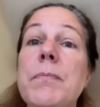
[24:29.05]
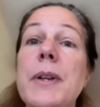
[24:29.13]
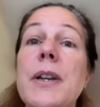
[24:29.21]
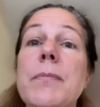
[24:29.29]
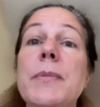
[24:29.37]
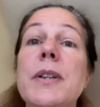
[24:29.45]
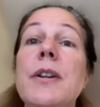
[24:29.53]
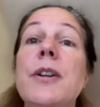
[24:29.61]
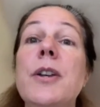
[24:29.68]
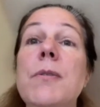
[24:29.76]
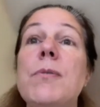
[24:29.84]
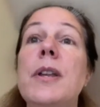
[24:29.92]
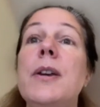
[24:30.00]
becoming
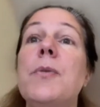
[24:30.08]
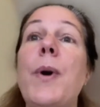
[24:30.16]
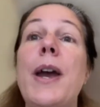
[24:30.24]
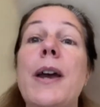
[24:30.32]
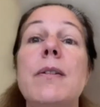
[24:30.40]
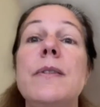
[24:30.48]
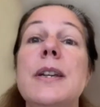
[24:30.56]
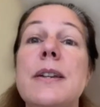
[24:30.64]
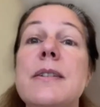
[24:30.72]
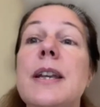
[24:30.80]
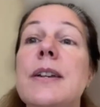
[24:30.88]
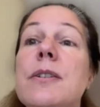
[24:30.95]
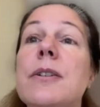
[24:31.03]
acutely aware of the
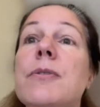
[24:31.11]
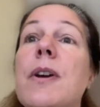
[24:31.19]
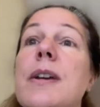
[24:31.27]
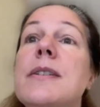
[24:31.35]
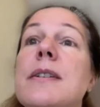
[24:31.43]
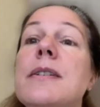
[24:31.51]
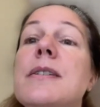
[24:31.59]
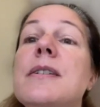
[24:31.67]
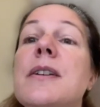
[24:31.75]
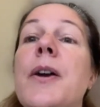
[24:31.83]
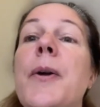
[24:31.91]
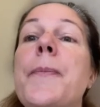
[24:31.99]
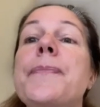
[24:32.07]
extinction crisis.